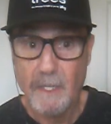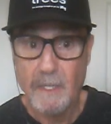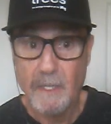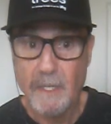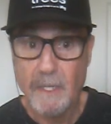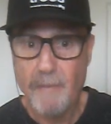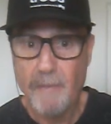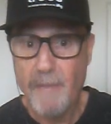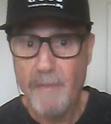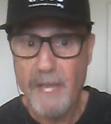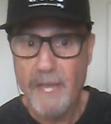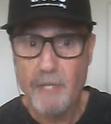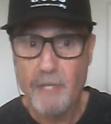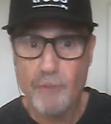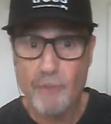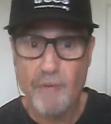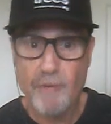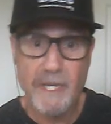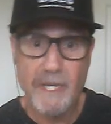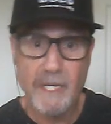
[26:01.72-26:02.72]
They make
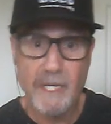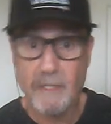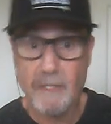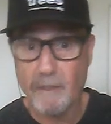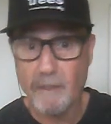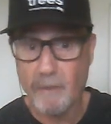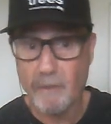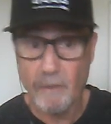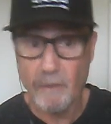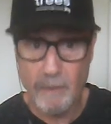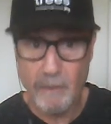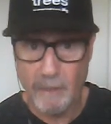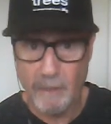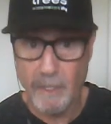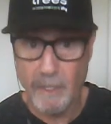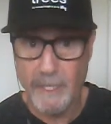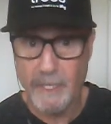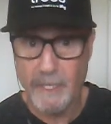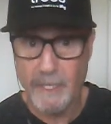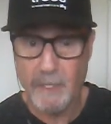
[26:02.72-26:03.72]
drinking look
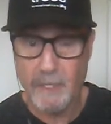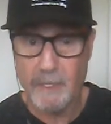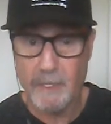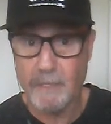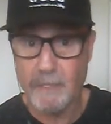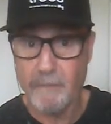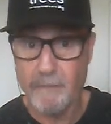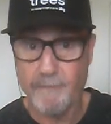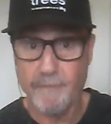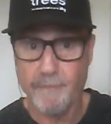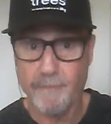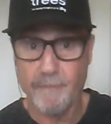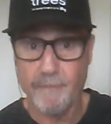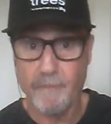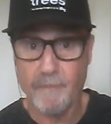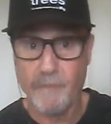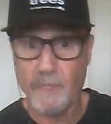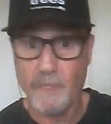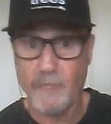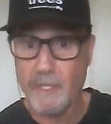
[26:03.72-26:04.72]
like it's
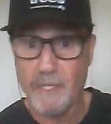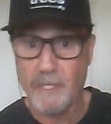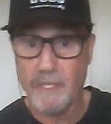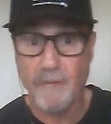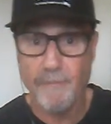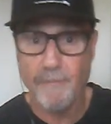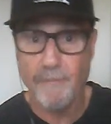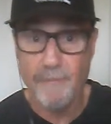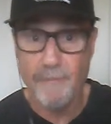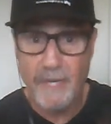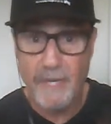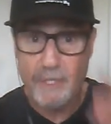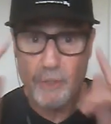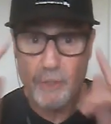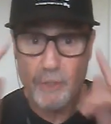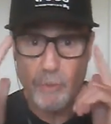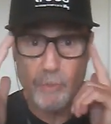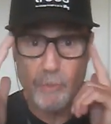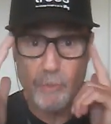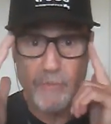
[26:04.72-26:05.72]
doesn't affect
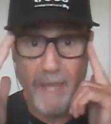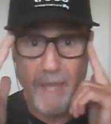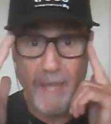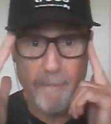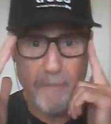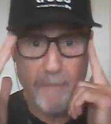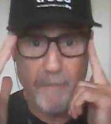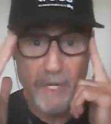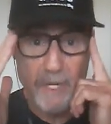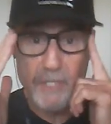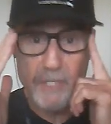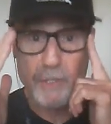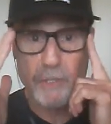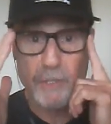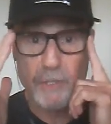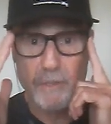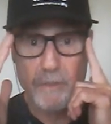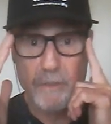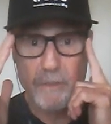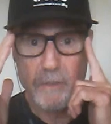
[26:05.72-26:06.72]
you that
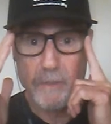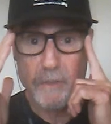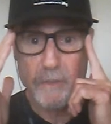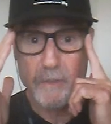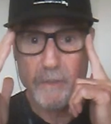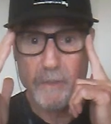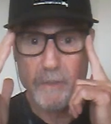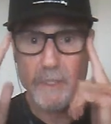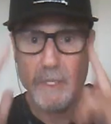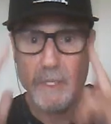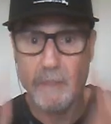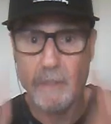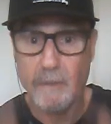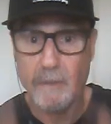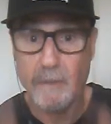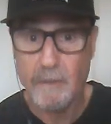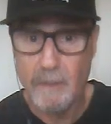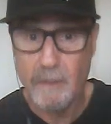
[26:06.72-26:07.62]
much, you know.